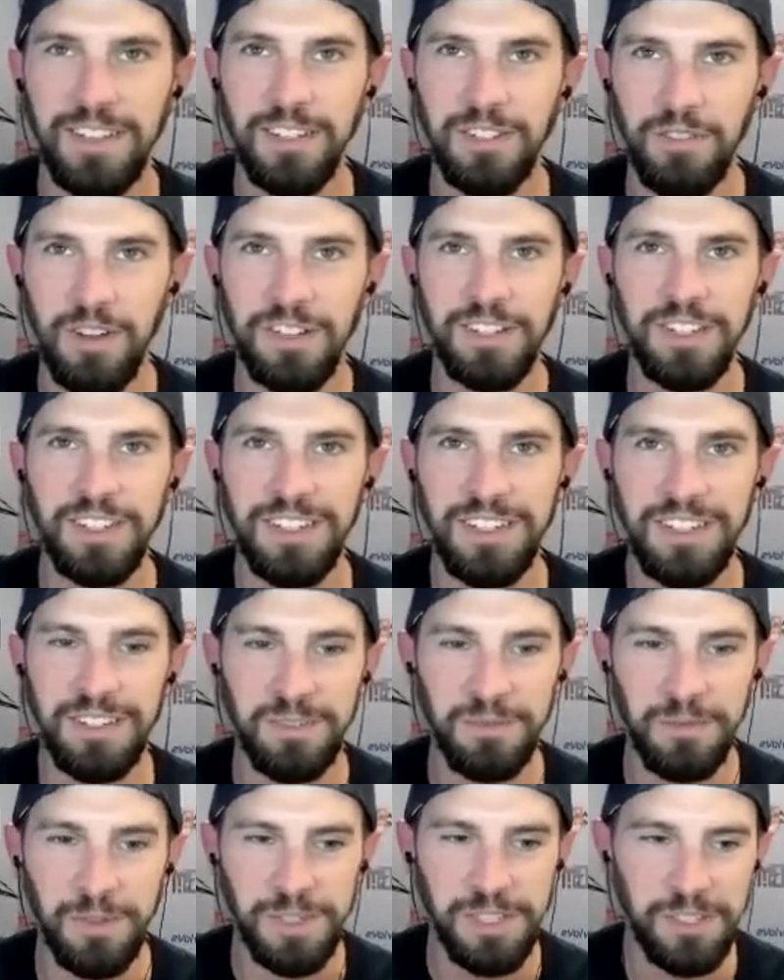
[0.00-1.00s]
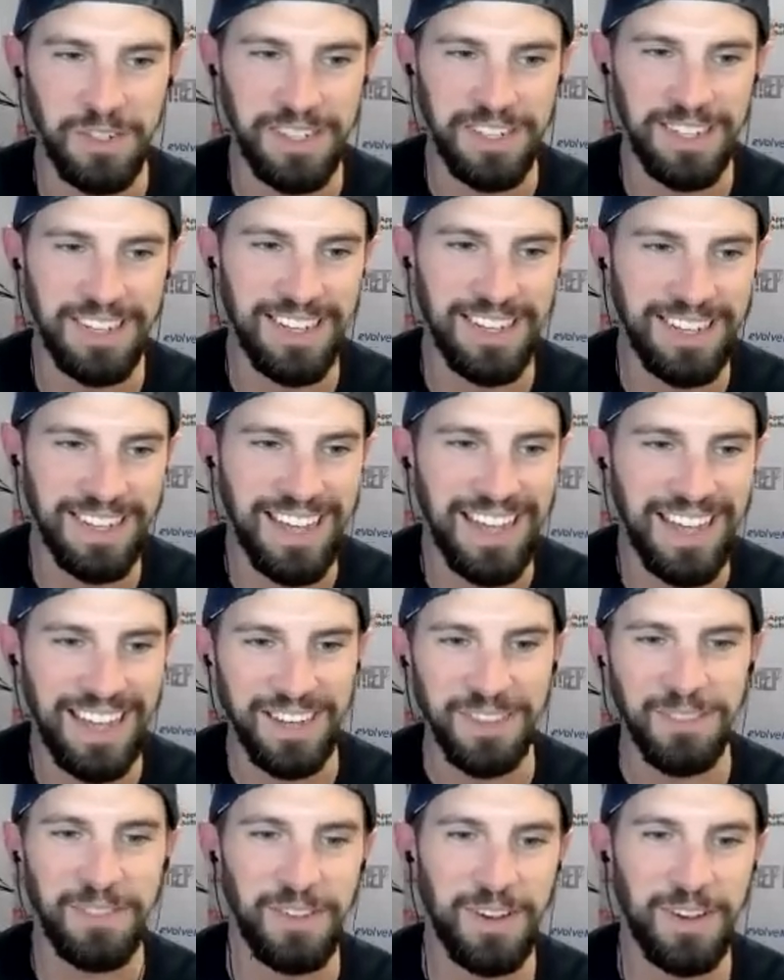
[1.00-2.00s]
construction and really trying to get ahead
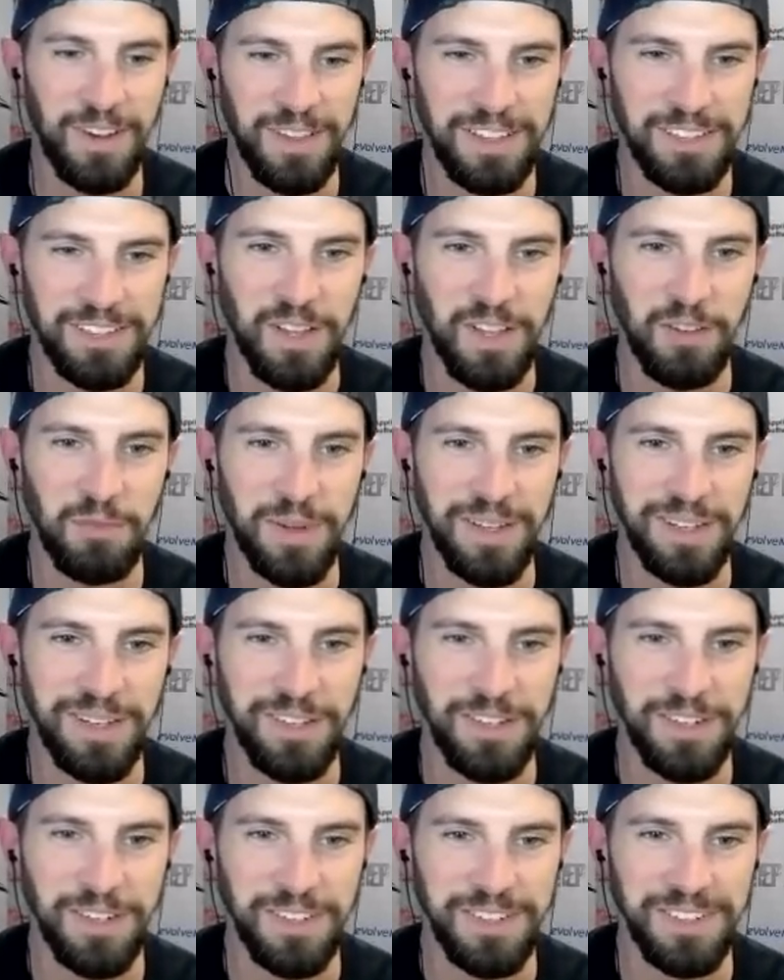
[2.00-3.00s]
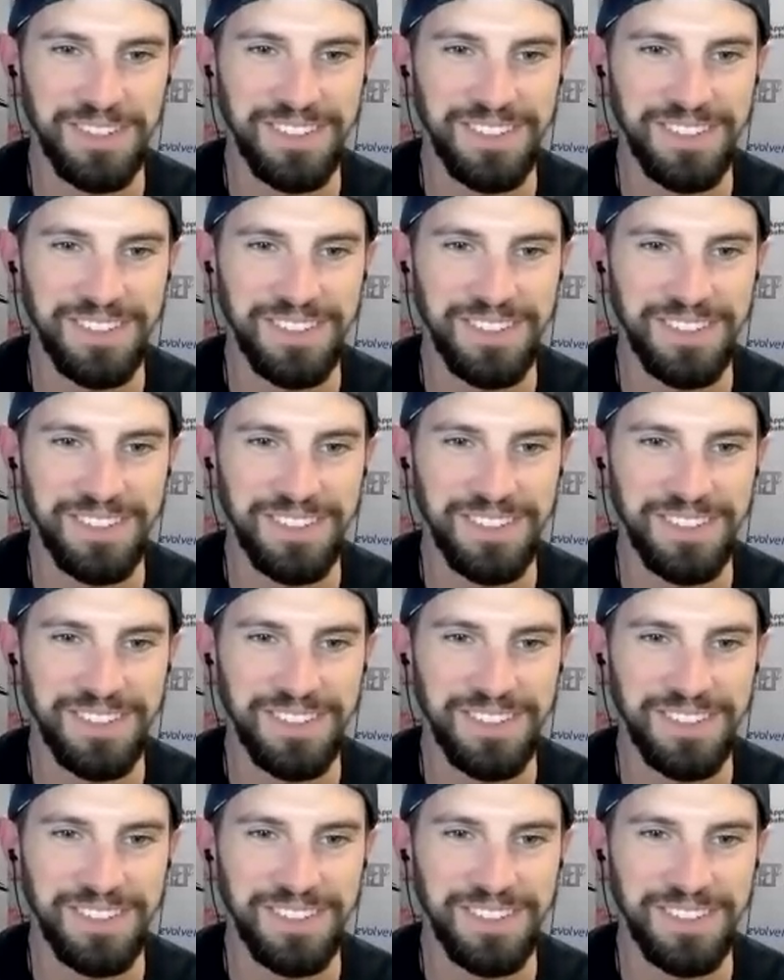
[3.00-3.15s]
of all that stuff, but you're